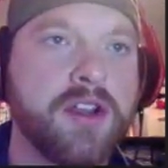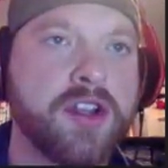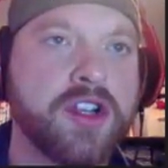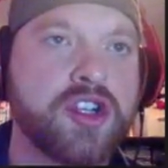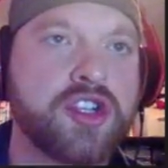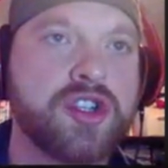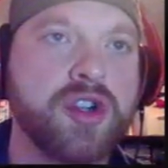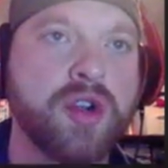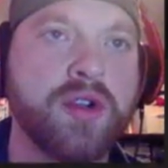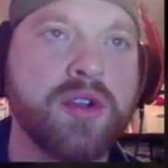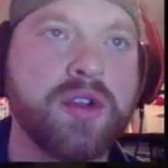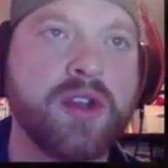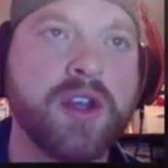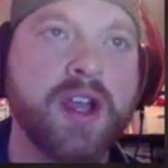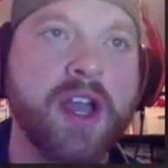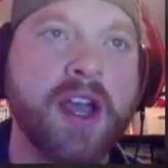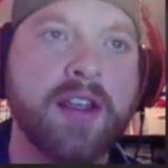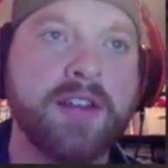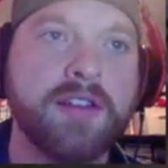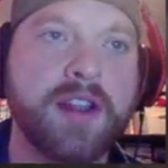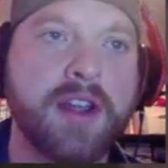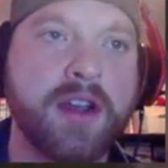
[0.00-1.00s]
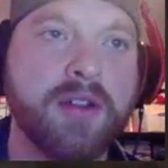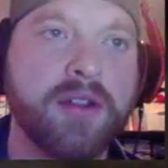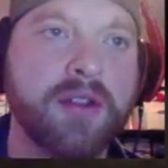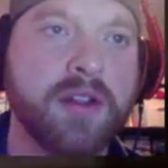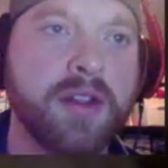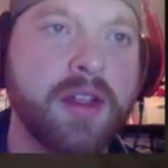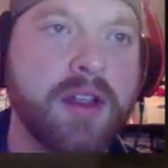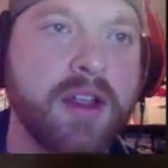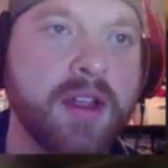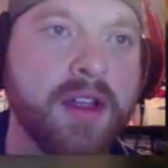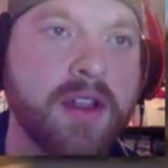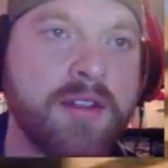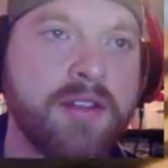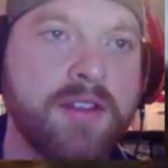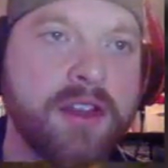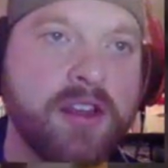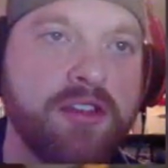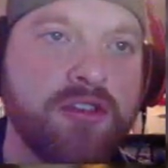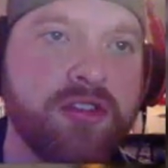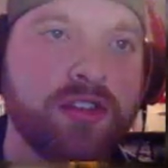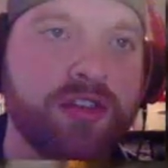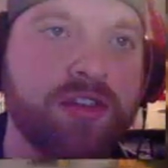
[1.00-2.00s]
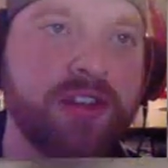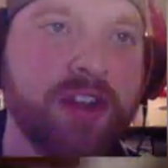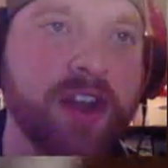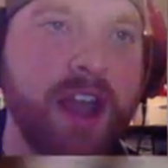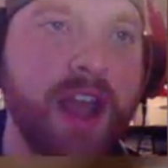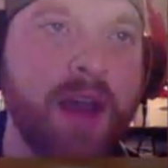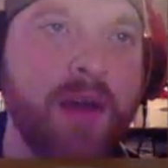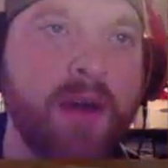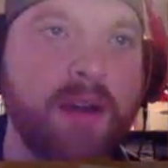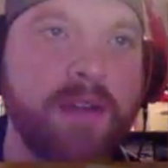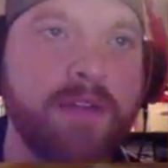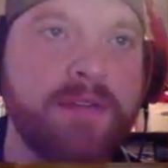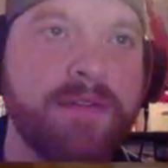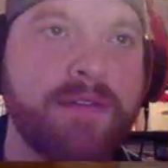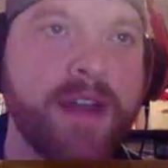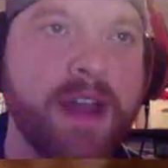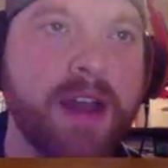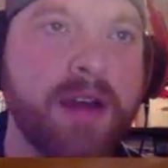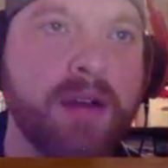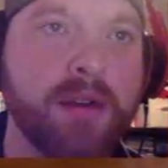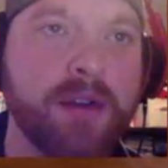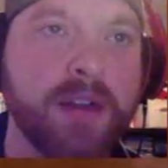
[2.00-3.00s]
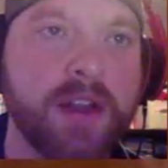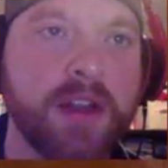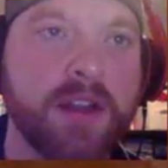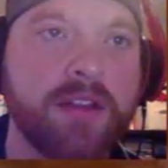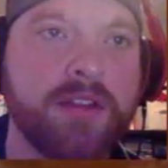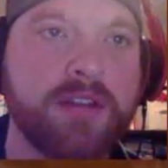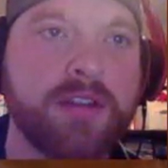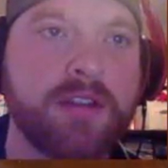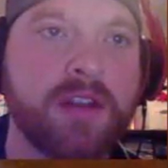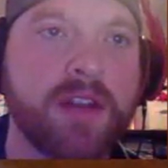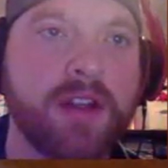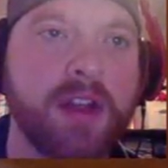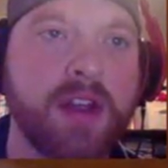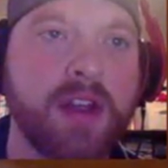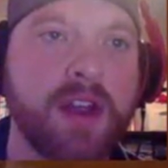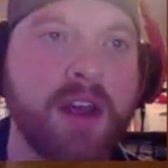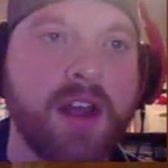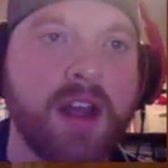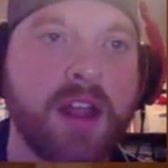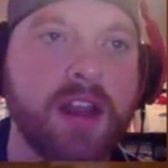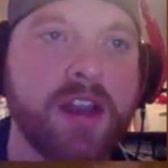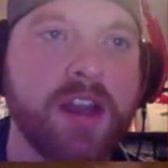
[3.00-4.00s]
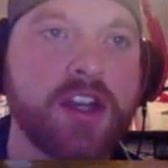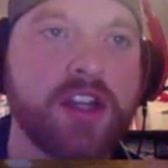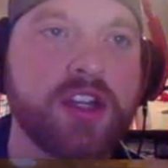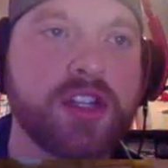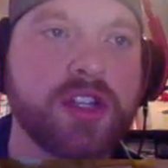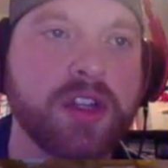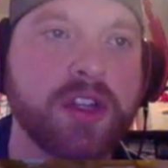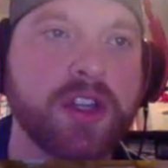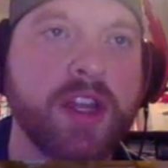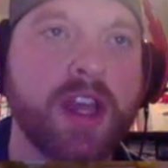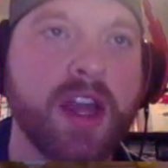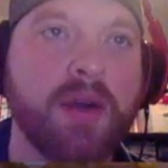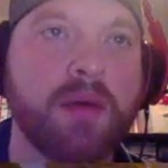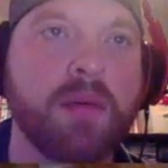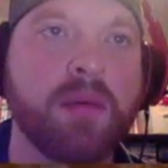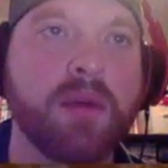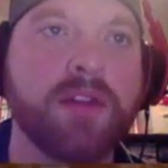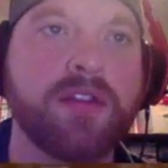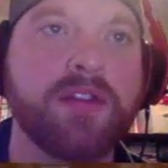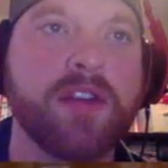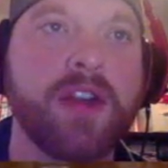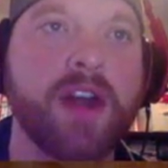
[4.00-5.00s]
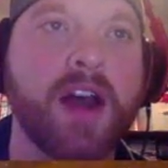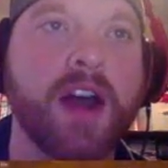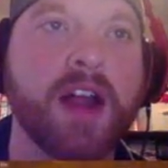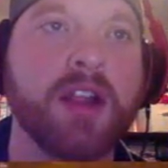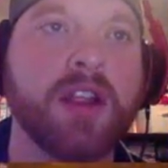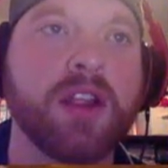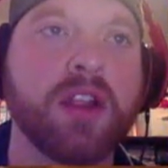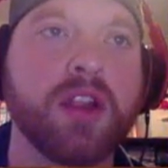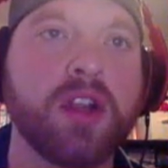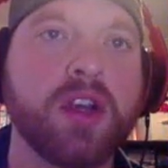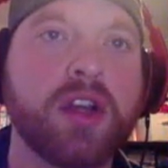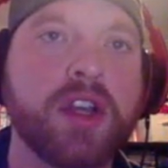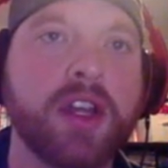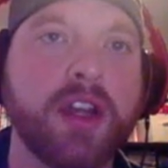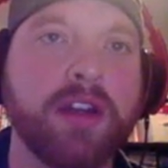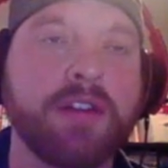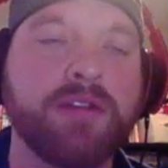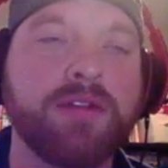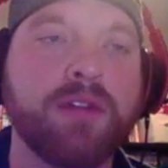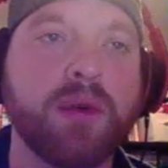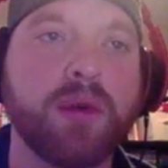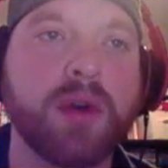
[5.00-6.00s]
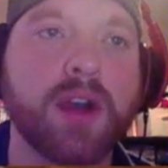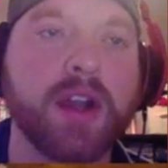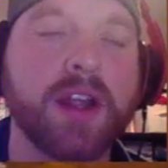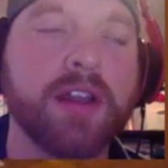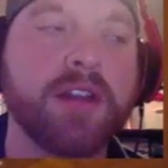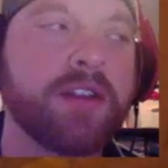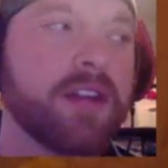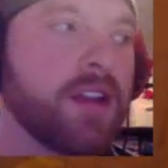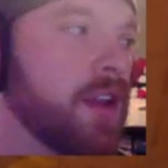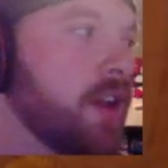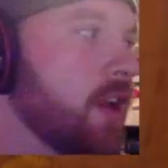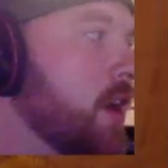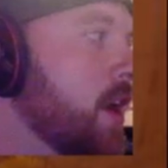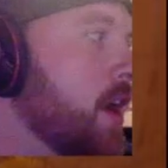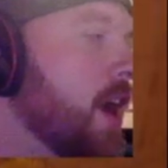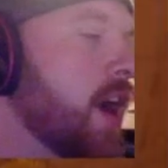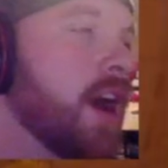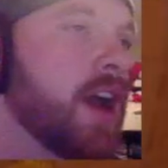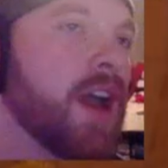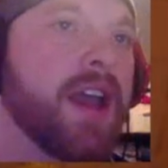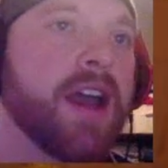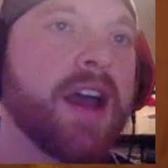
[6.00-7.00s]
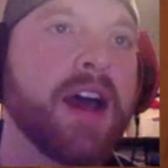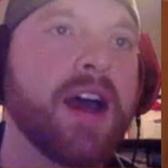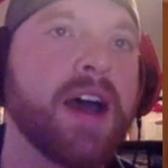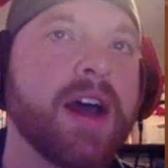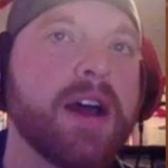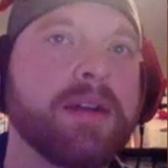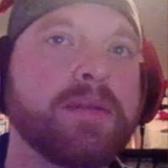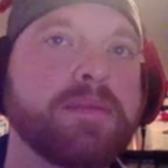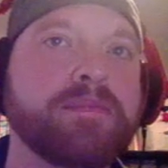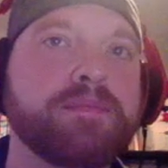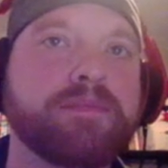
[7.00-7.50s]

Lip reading: to show you guys. Now, it's interesting how I found this. Initially, I was not looking for it. I